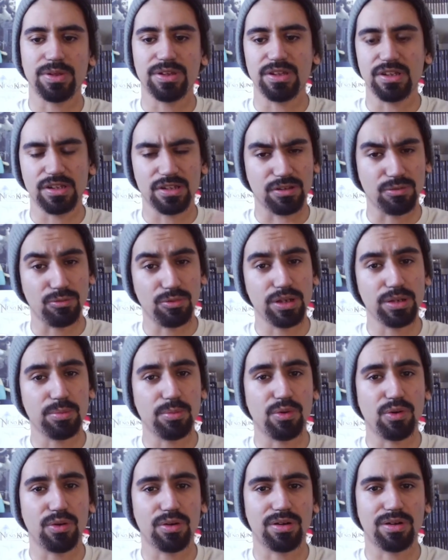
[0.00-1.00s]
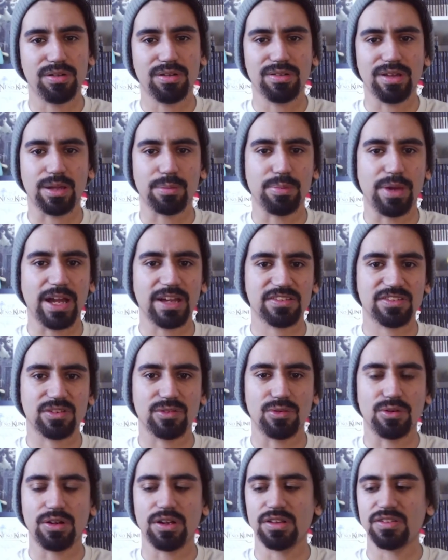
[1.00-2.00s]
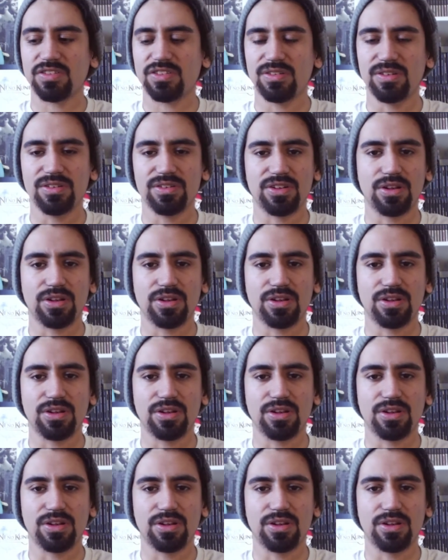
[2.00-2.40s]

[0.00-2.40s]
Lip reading: and then you can read more like backstory on certain